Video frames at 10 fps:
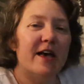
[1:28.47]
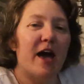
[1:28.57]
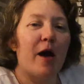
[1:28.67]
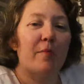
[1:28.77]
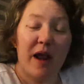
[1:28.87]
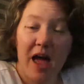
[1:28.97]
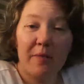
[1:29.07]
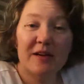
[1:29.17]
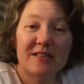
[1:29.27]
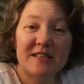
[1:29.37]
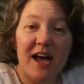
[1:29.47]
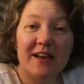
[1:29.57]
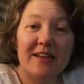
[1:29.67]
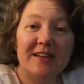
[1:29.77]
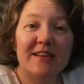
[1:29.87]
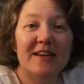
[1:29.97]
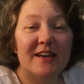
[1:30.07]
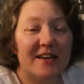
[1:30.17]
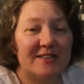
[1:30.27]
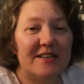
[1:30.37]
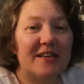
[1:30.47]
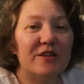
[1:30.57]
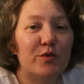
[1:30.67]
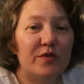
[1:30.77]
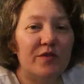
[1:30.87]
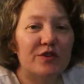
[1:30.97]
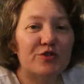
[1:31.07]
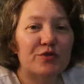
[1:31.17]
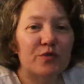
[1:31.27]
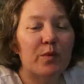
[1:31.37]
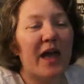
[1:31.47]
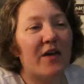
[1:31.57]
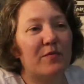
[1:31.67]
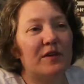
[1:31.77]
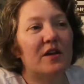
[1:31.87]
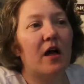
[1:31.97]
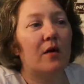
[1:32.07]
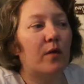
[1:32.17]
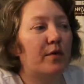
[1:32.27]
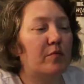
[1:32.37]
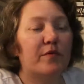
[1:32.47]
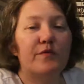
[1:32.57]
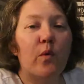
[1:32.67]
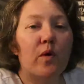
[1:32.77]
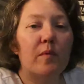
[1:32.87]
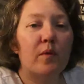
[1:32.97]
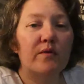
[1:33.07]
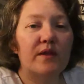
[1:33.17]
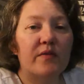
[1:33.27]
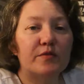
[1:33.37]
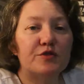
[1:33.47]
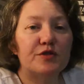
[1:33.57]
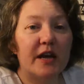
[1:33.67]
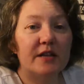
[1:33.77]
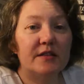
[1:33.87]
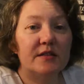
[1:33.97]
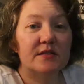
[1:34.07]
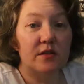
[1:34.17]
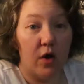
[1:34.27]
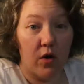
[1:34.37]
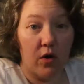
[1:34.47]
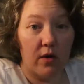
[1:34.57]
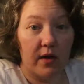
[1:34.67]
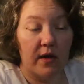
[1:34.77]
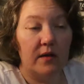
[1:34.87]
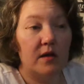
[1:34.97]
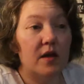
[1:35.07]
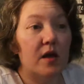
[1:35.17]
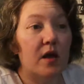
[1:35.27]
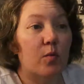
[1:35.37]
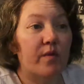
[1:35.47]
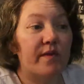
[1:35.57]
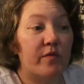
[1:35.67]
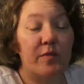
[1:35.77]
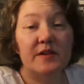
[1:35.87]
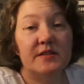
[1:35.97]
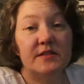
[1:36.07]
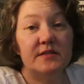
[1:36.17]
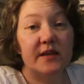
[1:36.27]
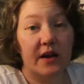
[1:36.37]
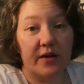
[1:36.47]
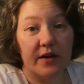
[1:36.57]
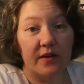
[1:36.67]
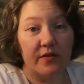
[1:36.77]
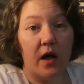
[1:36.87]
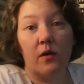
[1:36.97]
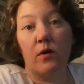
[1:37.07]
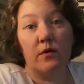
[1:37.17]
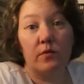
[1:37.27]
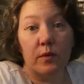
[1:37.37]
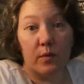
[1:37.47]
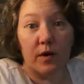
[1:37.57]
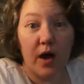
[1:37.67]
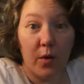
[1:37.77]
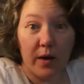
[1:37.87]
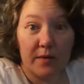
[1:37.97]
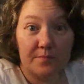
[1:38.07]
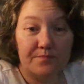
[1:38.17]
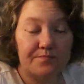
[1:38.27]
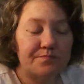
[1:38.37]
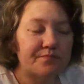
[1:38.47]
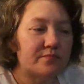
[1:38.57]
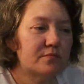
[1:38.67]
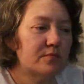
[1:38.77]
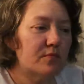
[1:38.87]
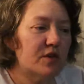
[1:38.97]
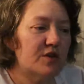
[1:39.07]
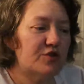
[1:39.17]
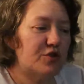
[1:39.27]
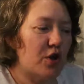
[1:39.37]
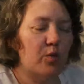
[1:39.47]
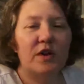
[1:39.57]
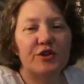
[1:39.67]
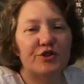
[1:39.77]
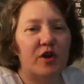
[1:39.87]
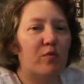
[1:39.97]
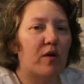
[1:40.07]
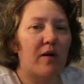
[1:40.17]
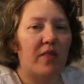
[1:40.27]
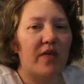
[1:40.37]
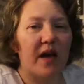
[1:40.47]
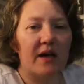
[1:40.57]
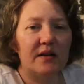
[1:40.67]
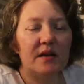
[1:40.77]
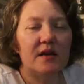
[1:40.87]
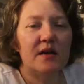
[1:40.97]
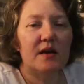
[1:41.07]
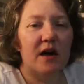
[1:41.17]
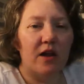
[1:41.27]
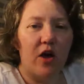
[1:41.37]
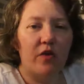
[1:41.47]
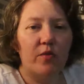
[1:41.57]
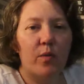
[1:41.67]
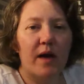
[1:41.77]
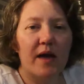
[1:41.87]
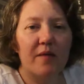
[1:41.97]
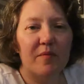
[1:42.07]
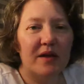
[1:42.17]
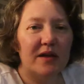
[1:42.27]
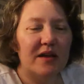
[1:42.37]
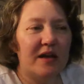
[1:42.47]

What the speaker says: But I am excited. It's a new adventure. We have been to Colorado before, but we've never stayed this long, and we've never been to this area of Colorado where we're going. So we'll let you know more about that along the way. But